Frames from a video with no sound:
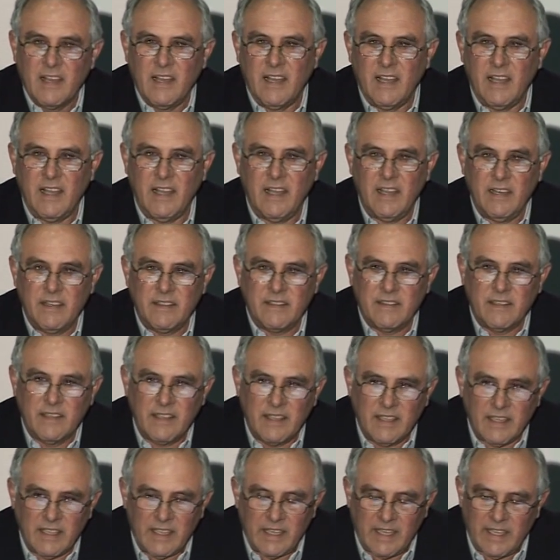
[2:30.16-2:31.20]
and
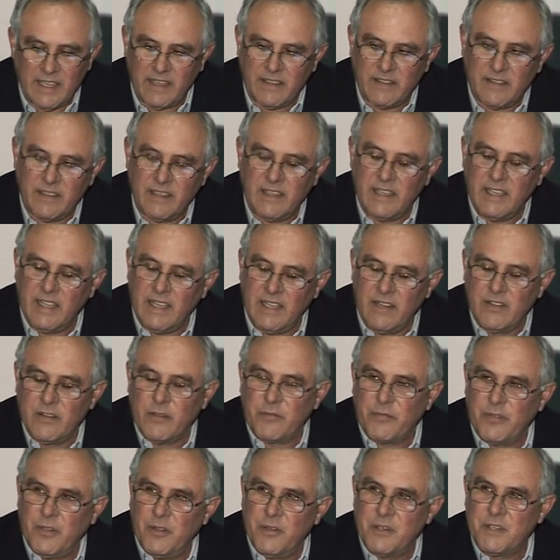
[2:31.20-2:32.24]
in the
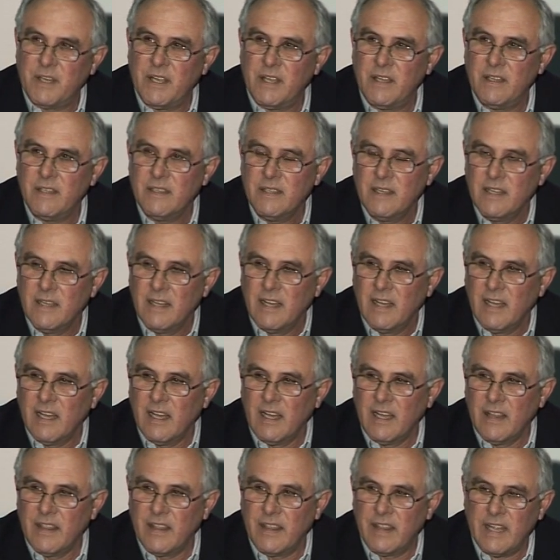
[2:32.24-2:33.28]
future
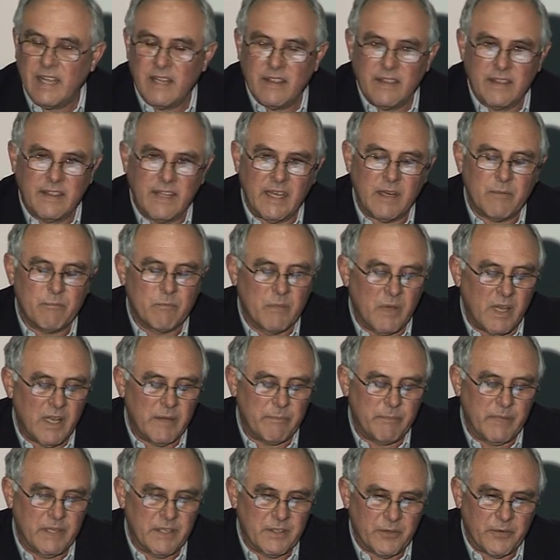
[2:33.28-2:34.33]
that
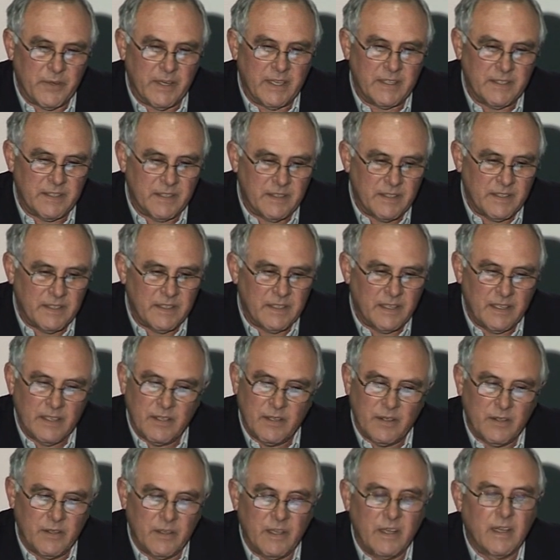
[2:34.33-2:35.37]
might be directed
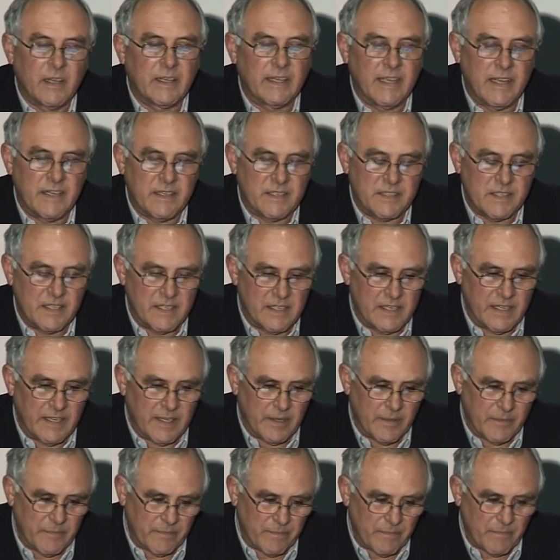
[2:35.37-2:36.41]
against India
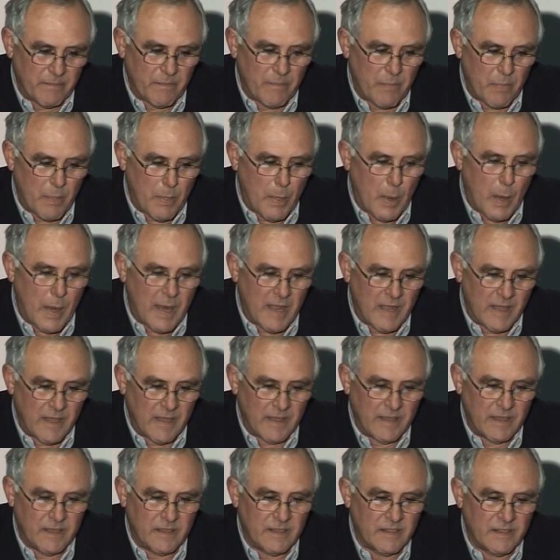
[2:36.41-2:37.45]

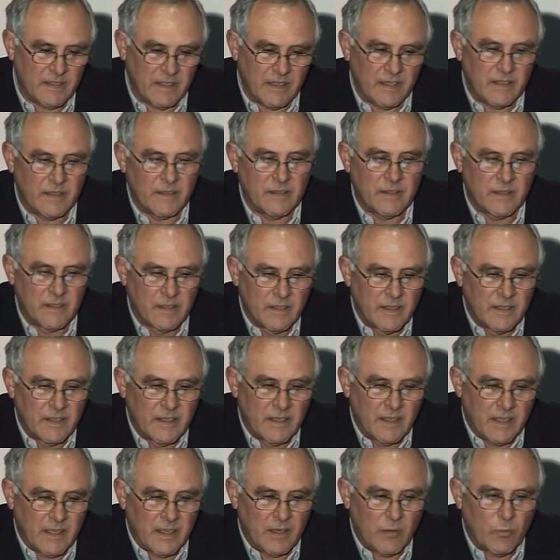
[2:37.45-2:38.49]
in
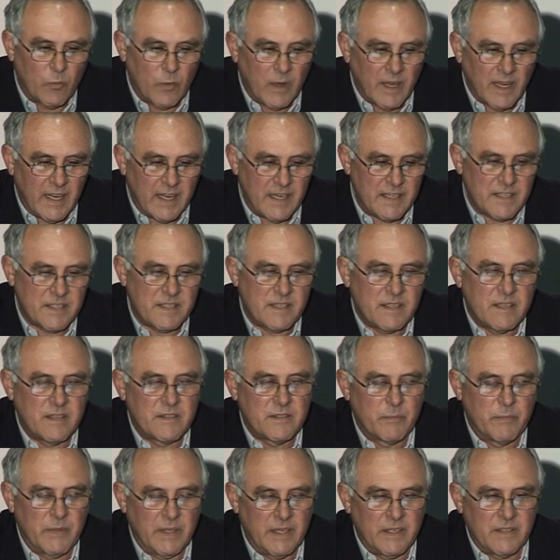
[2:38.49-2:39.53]
ways
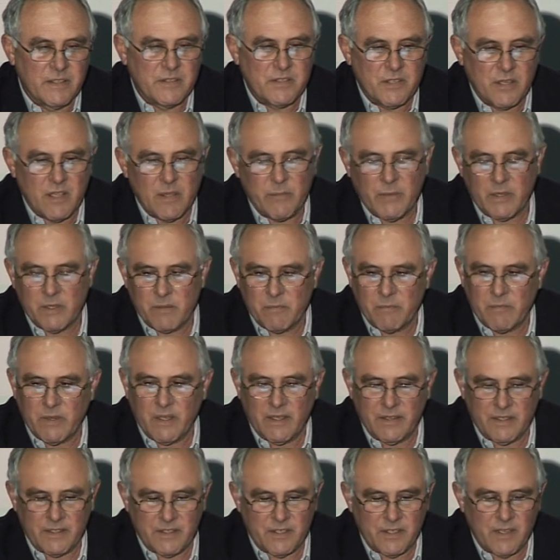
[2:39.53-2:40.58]
to be determined
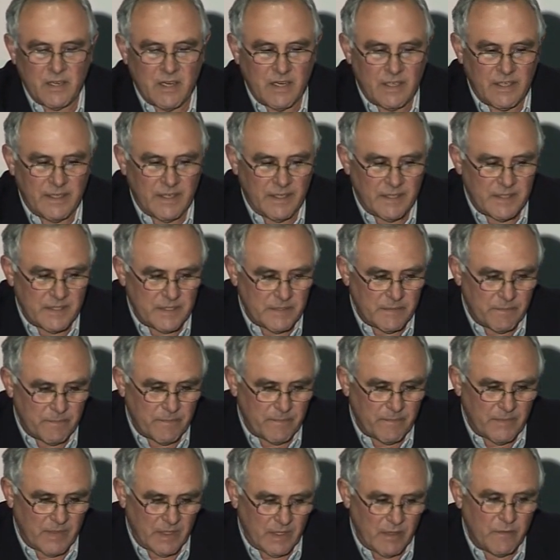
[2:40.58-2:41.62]
by the Chinese,
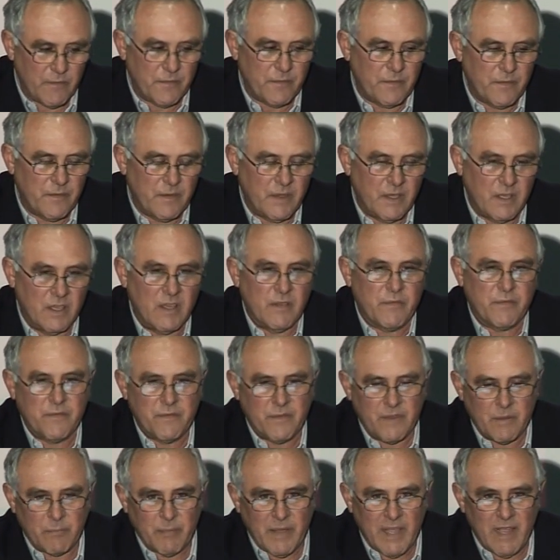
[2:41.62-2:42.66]

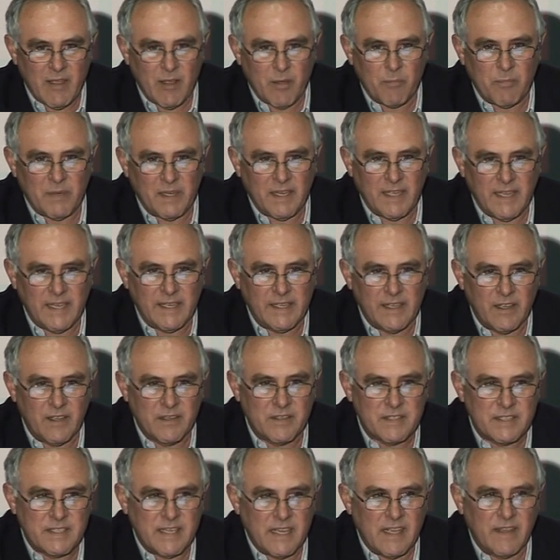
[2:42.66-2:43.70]
if the power play
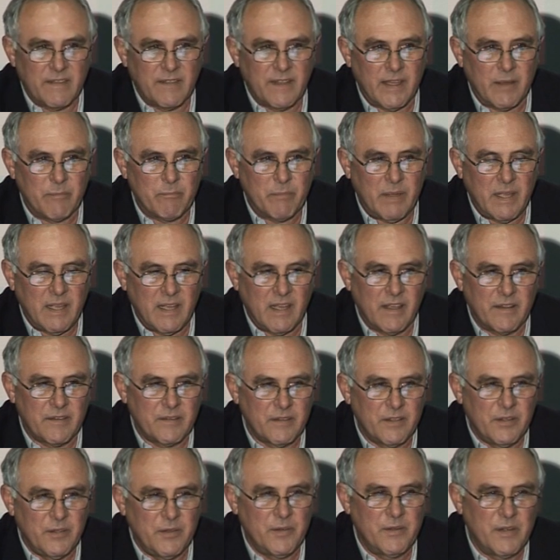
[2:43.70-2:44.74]
goes down that path,
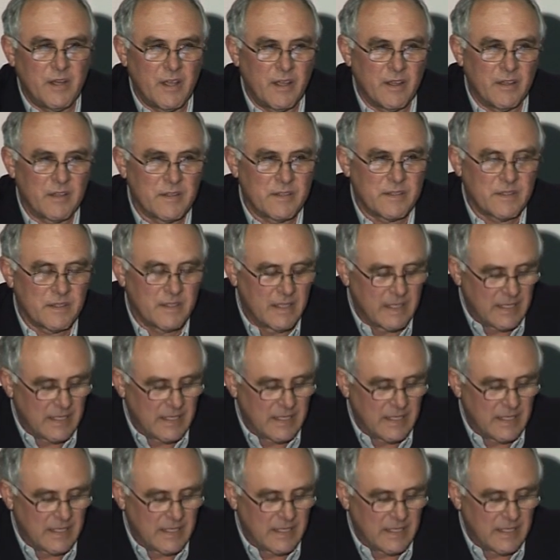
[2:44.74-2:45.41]
and who knows.